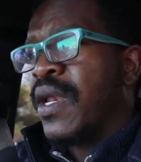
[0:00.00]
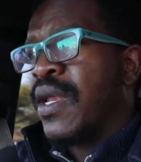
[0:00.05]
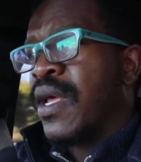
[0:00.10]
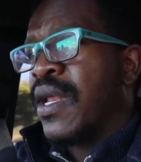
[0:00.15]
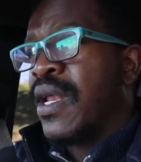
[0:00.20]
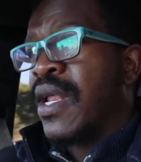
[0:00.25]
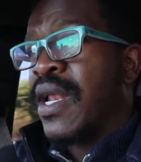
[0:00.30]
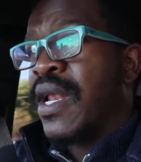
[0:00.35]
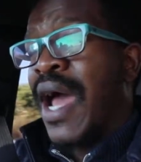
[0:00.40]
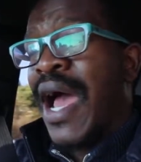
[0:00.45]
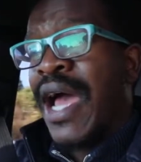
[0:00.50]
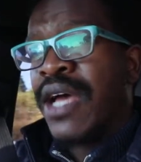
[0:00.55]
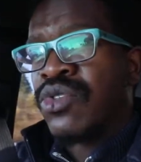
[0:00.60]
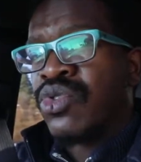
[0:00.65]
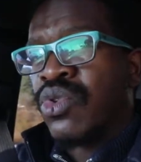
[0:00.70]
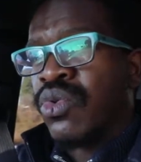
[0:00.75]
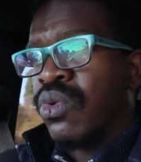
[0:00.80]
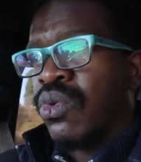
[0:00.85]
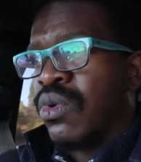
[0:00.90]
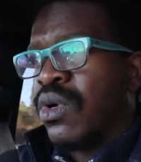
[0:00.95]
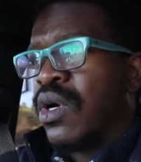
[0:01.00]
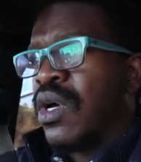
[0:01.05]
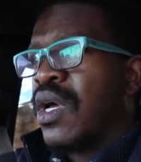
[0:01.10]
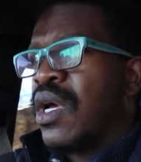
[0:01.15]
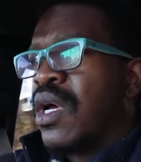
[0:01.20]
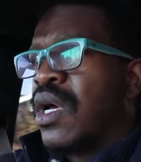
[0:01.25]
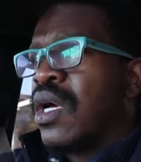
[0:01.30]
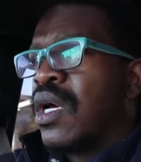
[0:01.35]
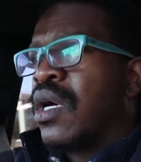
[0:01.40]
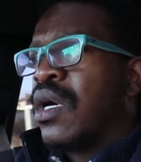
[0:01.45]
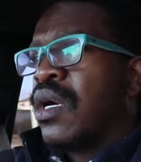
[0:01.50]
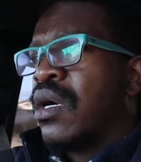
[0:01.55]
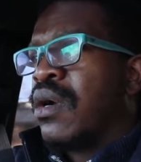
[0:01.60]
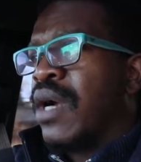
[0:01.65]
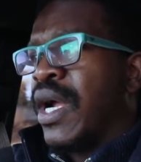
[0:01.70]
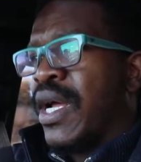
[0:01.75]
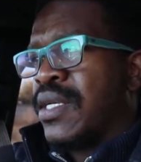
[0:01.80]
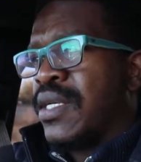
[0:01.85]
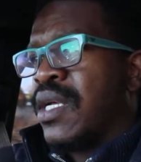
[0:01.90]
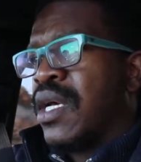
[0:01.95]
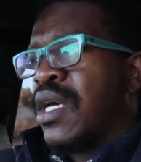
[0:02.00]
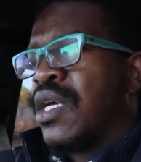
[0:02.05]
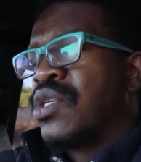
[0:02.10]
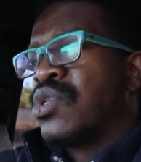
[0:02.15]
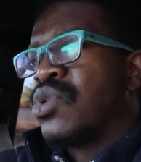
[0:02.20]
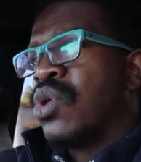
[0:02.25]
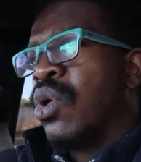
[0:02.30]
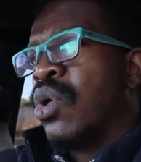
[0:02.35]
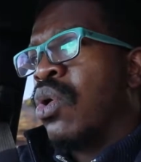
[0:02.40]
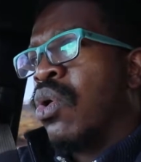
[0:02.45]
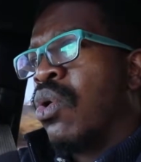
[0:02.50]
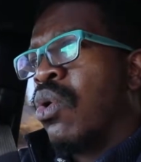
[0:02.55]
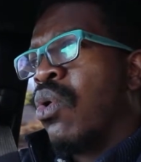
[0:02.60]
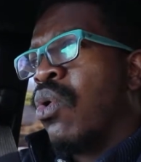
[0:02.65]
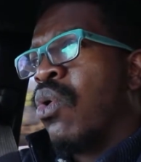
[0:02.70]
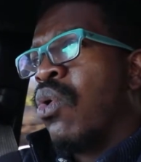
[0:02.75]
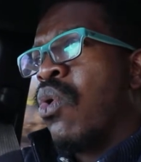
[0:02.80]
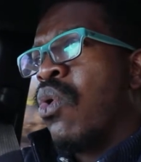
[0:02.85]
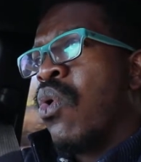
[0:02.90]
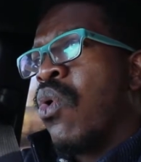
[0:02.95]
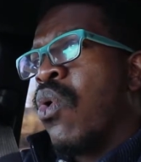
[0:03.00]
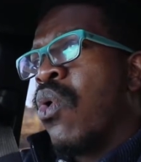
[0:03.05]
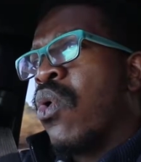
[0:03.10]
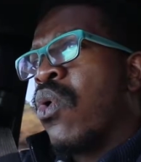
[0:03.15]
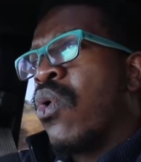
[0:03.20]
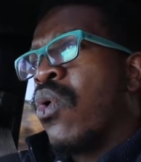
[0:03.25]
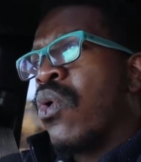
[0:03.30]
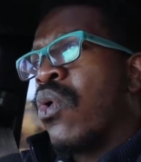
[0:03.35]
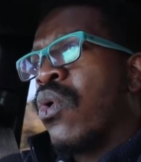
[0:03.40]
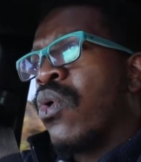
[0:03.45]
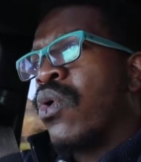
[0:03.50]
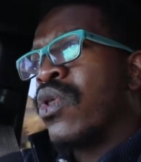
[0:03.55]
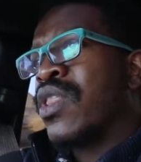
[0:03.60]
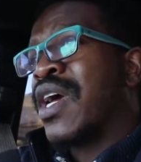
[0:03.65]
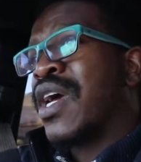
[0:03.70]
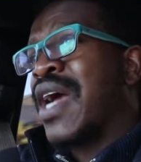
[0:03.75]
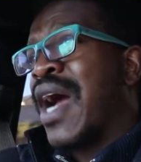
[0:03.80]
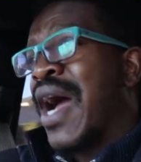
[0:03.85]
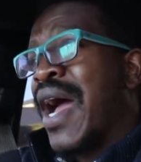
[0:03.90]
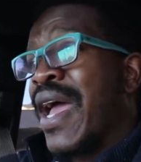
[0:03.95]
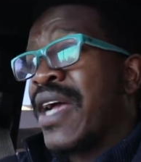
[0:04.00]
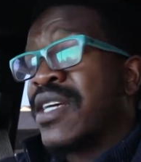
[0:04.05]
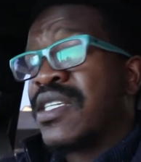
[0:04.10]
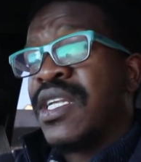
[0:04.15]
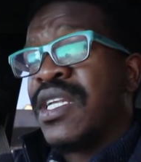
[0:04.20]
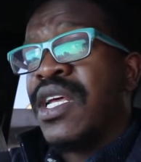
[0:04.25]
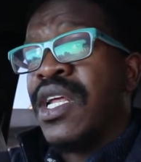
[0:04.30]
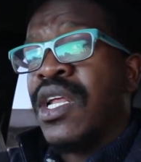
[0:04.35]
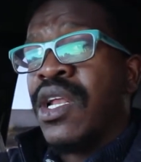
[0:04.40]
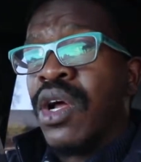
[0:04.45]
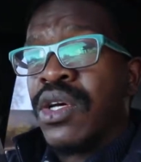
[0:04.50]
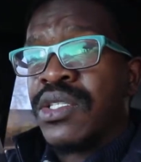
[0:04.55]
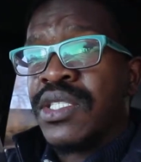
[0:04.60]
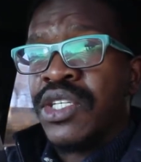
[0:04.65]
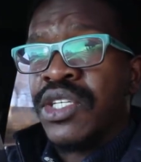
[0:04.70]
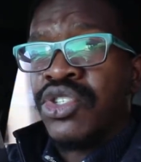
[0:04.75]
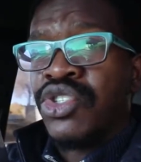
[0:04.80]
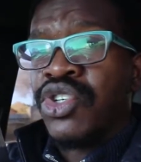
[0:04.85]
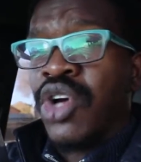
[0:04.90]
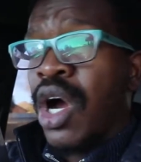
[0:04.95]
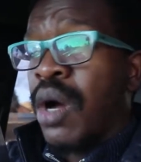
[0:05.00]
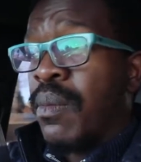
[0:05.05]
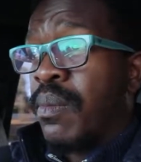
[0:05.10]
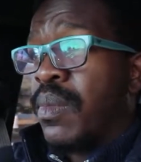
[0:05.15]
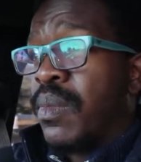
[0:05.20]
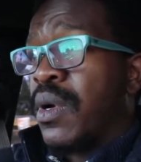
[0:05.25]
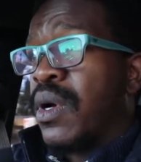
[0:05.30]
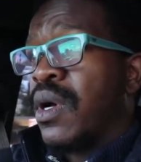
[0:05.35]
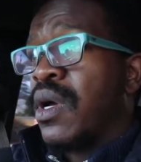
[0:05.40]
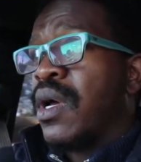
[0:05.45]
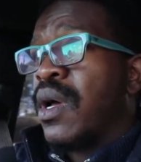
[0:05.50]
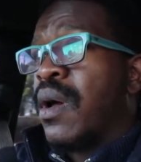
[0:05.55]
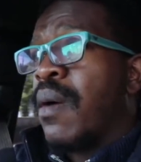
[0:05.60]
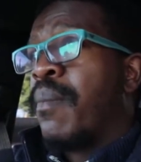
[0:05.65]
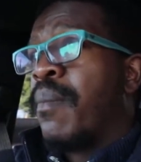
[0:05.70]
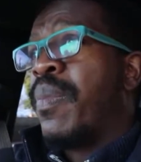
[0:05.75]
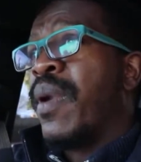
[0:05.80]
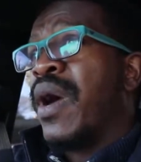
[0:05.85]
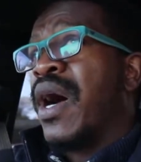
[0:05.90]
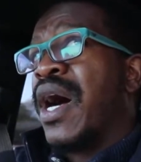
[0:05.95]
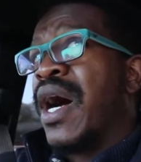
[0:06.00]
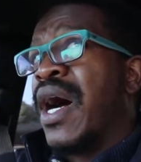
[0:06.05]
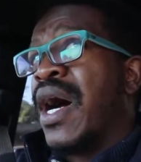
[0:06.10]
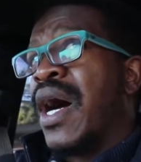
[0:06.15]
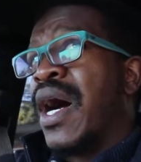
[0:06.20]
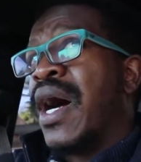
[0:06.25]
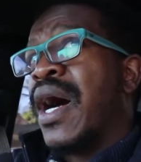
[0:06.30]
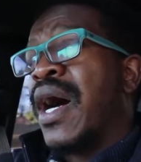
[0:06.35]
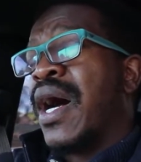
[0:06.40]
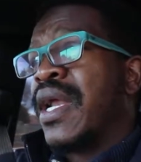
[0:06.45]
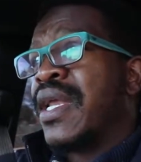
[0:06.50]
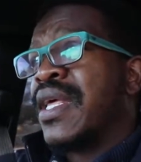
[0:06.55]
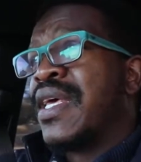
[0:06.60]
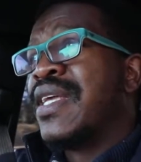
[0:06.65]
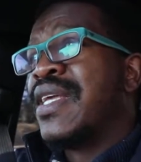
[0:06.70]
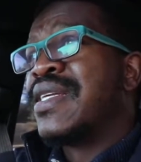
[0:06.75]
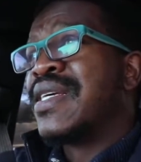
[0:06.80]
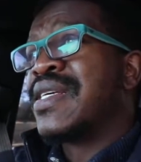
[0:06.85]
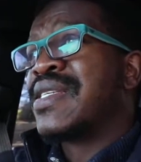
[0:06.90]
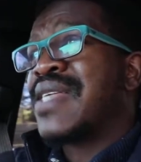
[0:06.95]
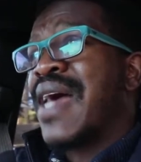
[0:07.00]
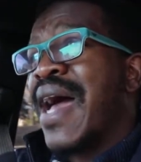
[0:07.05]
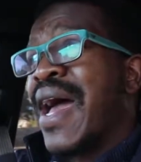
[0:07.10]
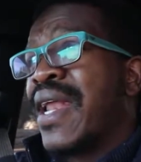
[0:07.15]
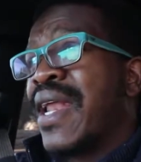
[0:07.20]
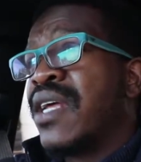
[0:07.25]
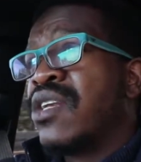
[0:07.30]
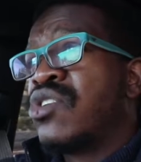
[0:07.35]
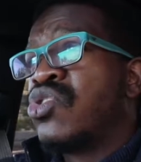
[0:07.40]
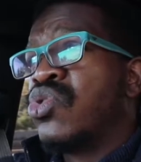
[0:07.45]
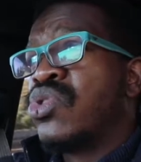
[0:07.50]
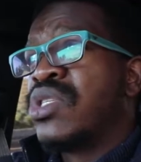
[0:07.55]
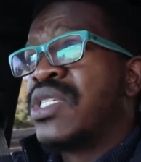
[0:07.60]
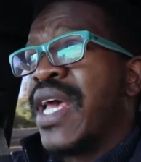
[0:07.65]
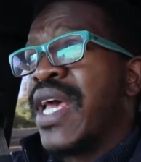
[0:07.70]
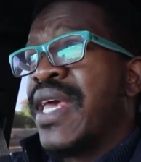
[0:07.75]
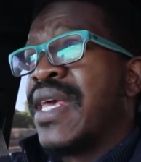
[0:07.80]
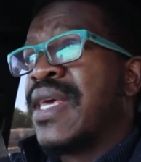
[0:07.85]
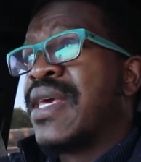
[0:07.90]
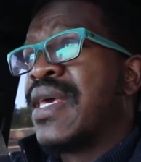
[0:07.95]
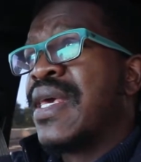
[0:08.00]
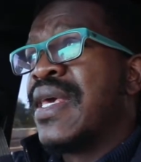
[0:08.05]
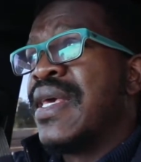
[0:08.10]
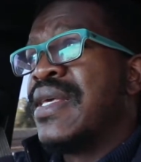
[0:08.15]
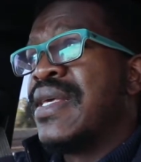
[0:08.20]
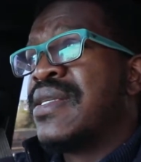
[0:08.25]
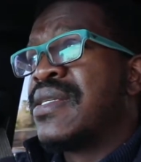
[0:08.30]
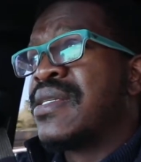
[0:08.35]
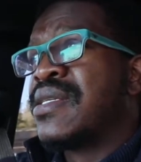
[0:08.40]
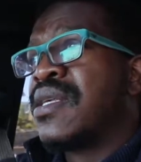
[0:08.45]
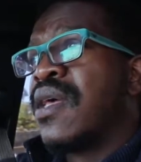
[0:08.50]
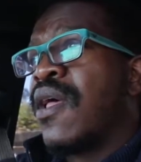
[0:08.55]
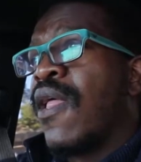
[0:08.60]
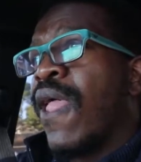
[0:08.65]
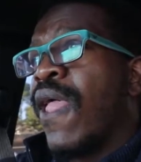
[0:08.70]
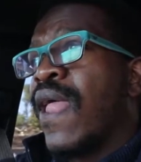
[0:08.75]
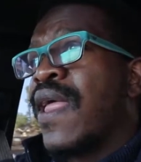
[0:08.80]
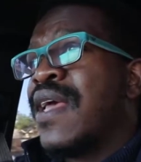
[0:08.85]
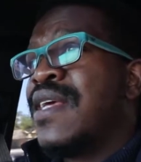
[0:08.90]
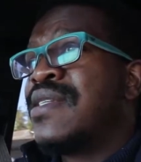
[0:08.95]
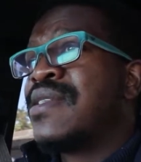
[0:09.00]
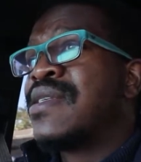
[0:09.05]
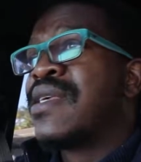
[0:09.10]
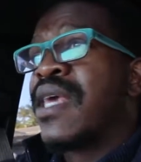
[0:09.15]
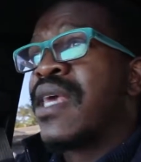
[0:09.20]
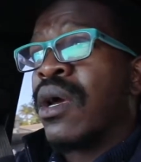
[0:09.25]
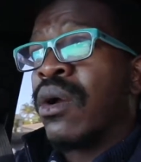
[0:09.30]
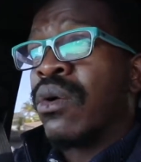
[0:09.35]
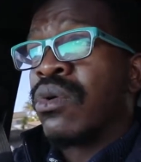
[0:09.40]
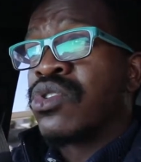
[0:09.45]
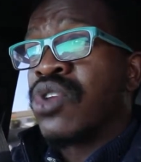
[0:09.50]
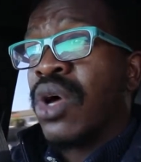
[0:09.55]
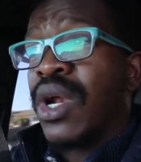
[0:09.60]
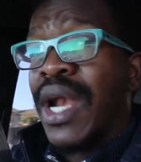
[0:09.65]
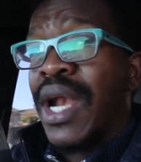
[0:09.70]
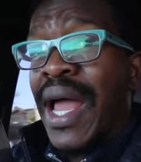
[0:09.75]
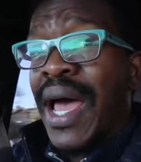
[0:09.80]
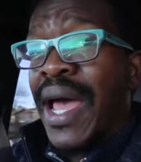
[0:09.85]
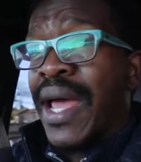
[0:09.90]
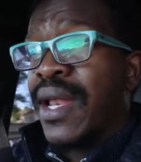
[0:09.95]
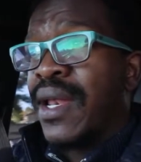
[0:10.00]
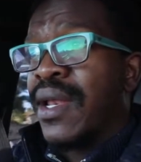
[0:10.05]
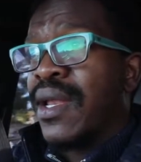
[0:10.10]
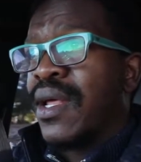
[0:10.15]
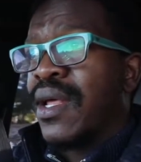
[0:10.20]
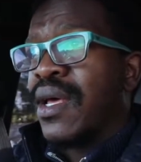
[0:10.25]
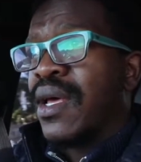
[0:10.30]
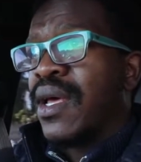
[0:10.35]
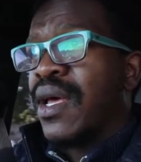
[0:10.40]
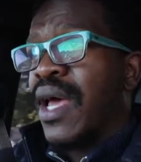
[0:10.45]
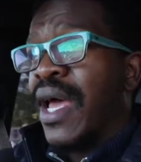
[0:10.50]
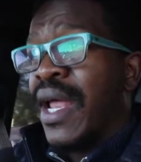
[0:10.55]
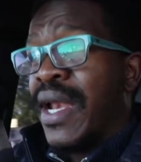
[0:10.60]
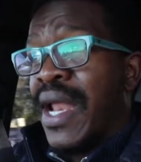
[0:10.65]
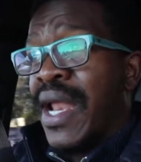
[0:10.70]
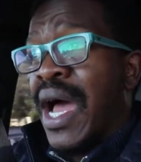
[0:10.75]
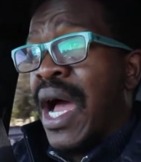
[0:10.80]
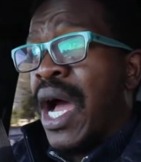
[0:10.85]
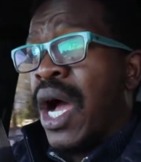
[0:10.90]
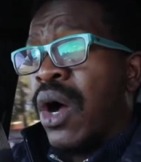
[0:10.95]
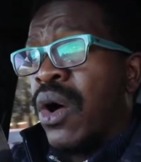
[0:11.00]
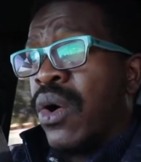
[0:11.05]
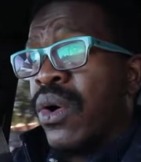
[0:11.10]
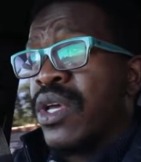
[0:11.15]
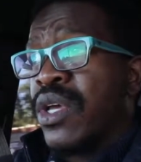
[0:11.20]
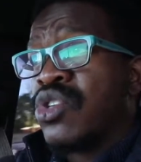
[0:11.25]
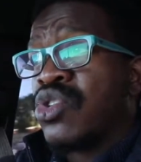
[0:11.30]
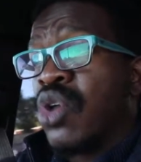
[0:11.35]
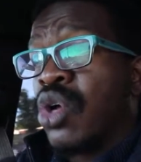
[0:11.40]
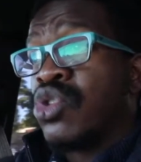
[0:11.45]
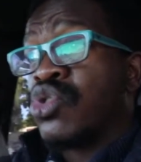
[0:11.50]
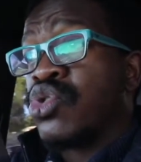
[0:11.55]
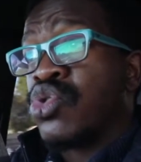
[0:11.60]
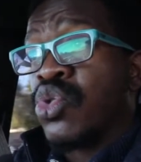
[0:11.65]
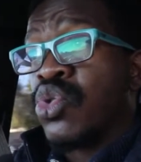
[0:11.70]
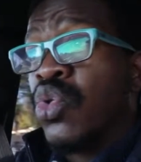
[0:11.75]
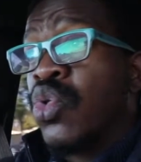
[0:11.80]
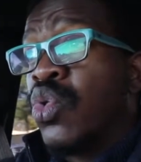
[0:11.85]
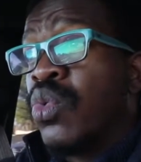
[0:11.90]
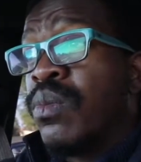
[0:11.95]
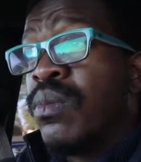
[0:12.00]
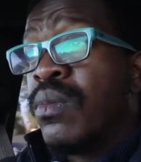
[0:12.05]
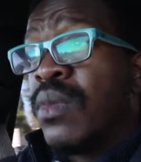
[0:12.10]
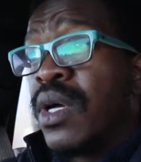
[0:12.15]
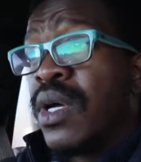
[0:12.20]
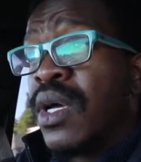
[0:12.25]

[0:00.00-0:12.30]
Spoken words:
In high school, right? So the guy actually lost his job, but he decided to take his skills online, and now he's on Zoom,